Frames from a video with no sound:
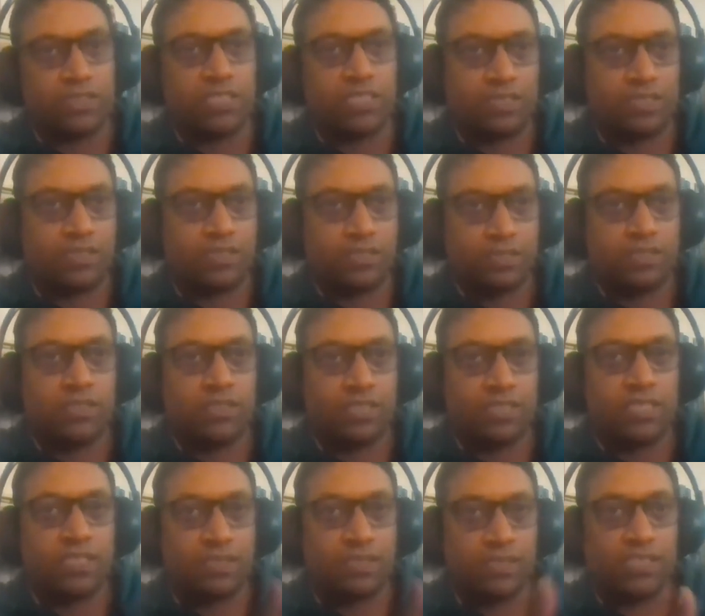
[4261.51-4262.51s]
that
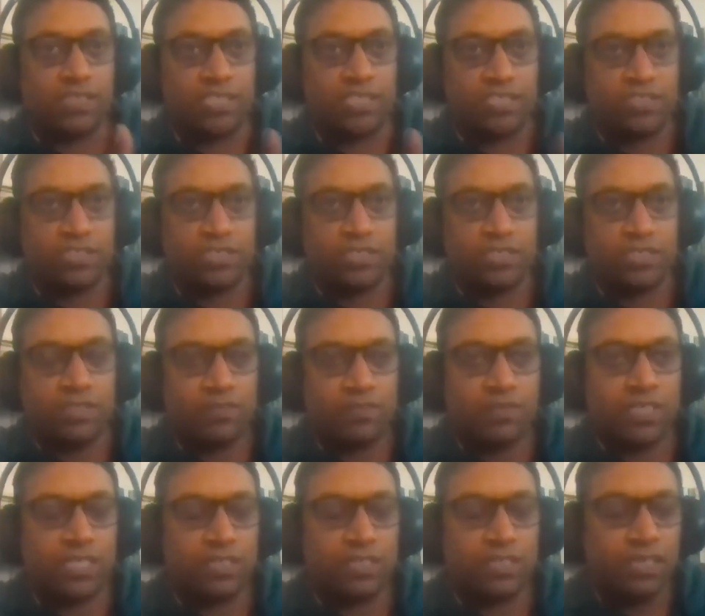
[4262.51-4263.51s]
it has unleashed,
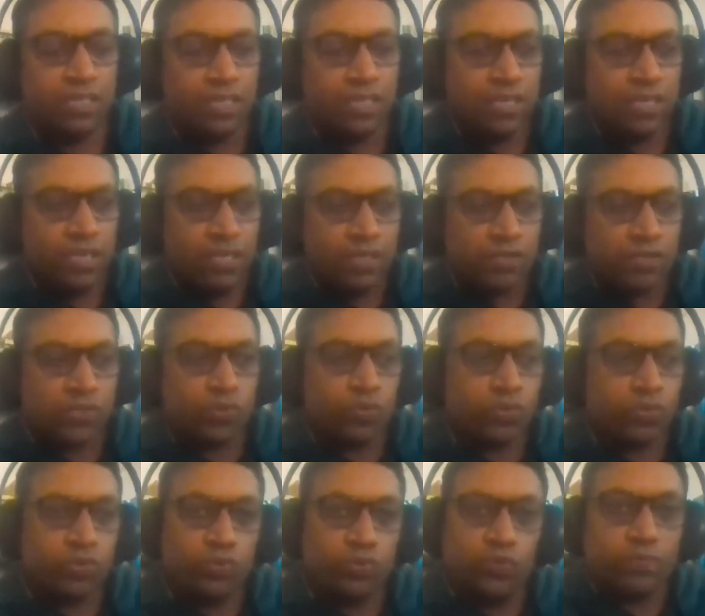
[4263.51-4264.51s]
right?
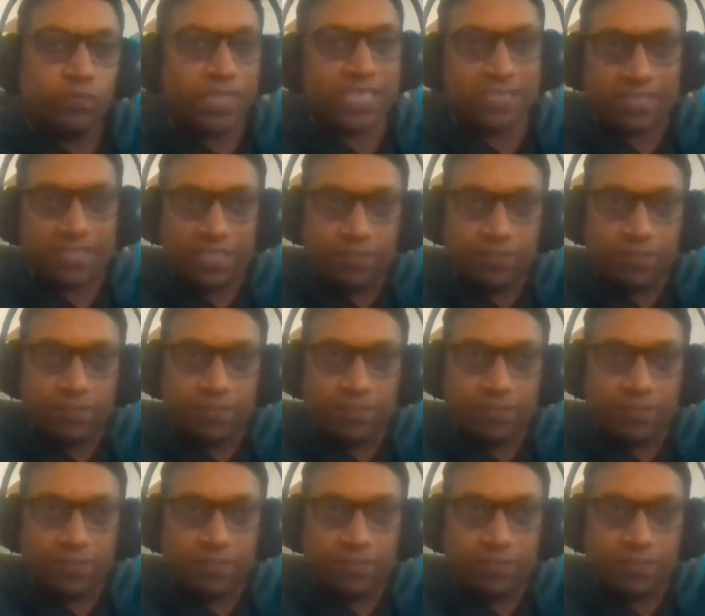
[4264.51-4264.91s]
So you might